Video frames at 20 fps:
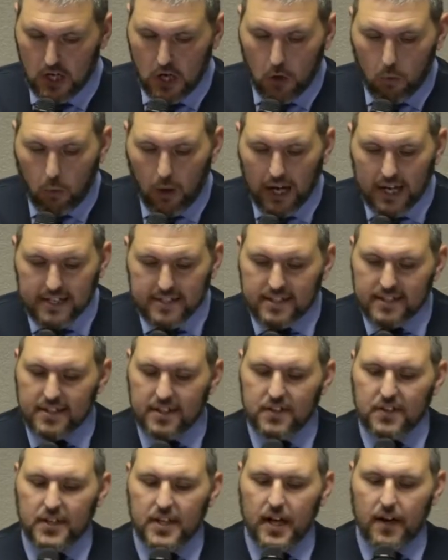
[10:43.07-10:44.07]
Why is it that
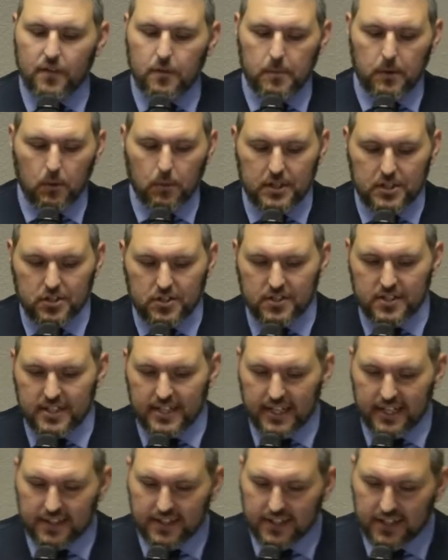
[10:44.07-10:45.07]
the government wishes to
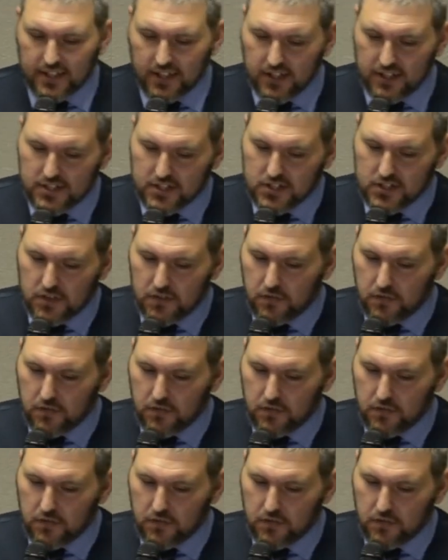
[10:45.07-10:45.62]
get the guns